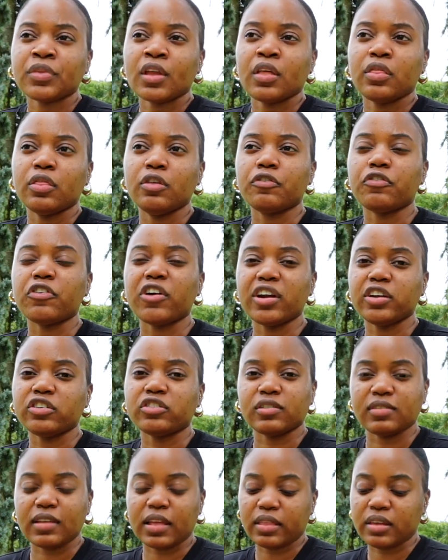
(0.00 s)
the furnitures
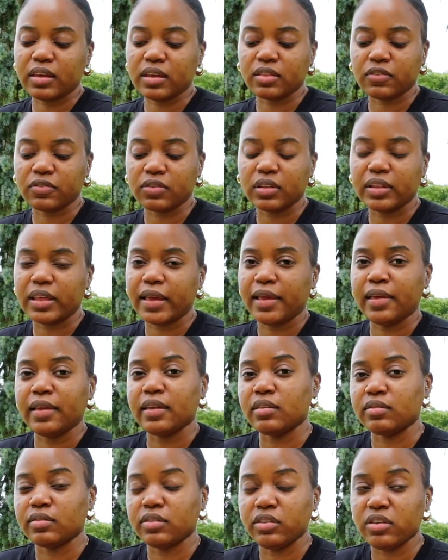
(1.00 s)
at the end of the day
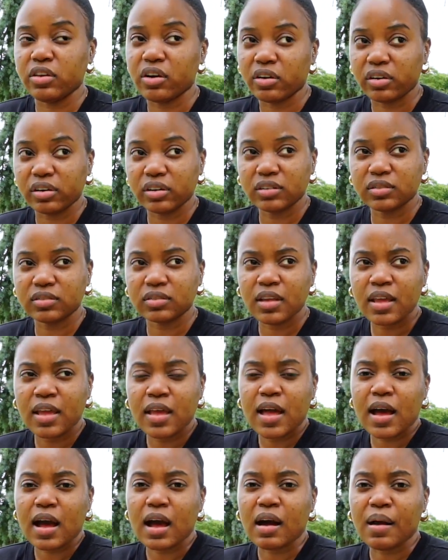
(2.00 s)
is yours.
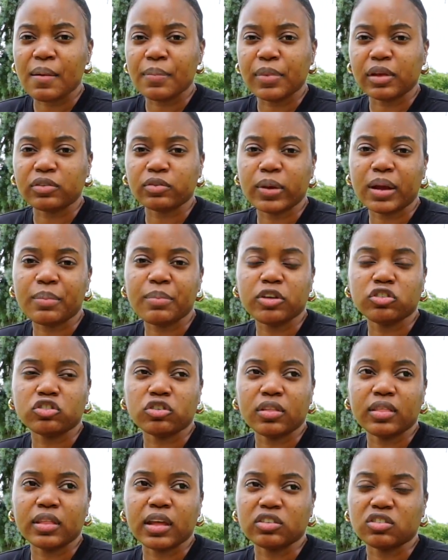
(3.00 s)
That's why I
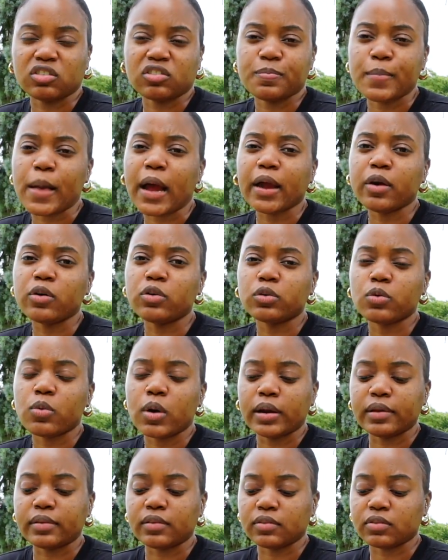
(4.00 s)
mentioned that just buy good
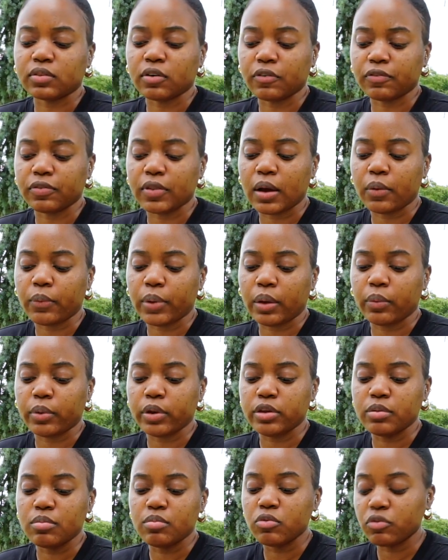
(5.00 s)
quality stuff. That way when
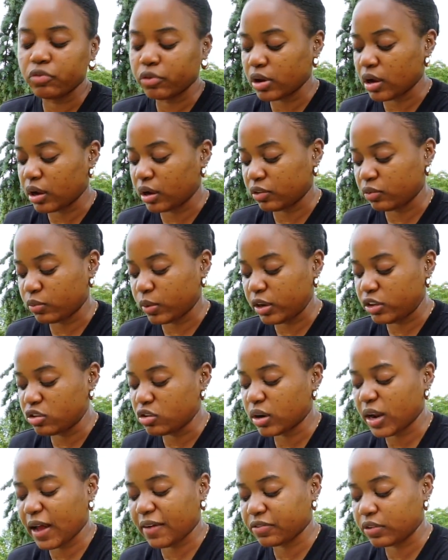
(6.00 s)
you're moving on as well, you don't
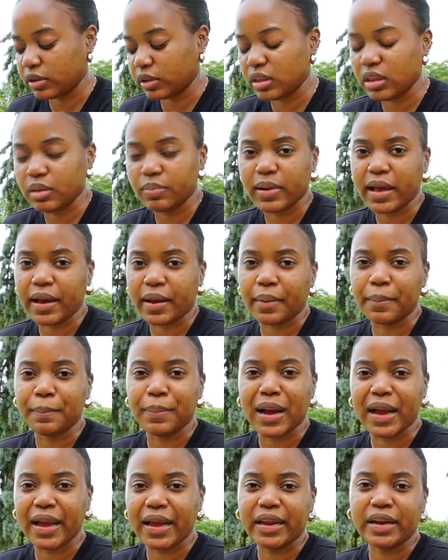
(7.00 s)
have to keep like
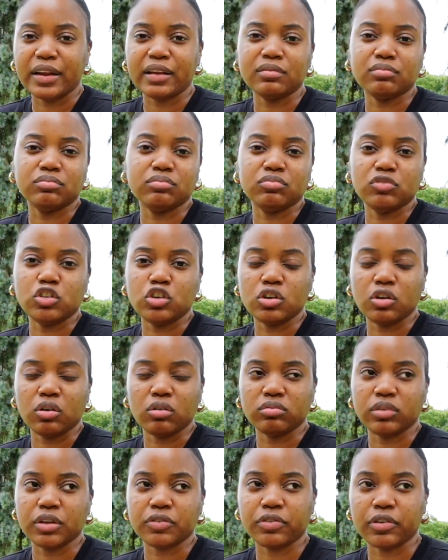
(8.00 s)
buying and
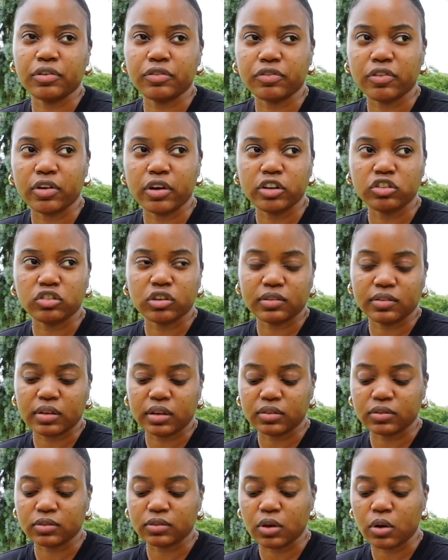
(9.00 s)
different furnitures
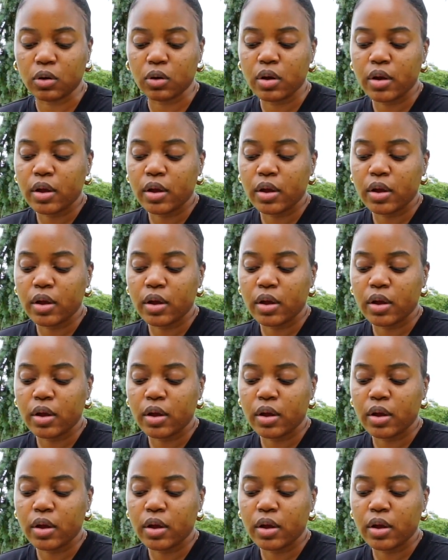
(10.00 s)
and so